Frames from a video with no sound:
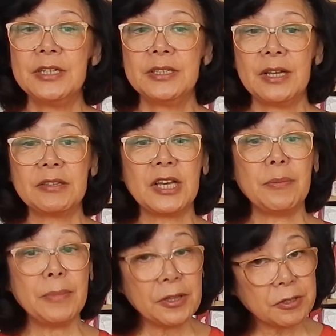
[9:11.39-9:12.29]
Now
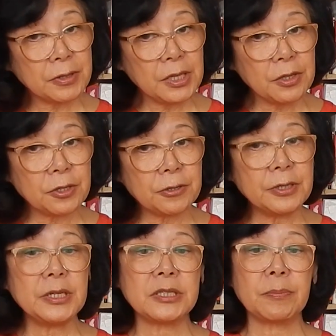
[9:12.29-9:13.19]
dimethyl ether
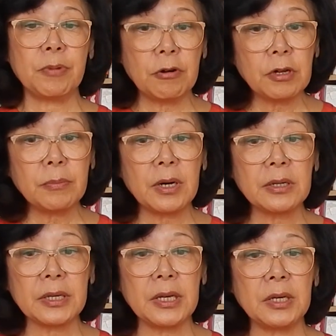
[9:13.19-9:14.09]
is a polar
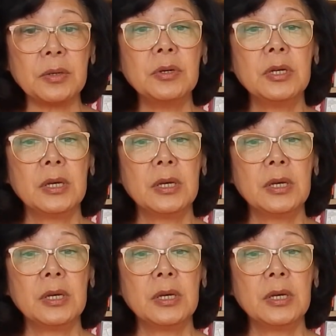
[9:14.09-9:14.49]
molecule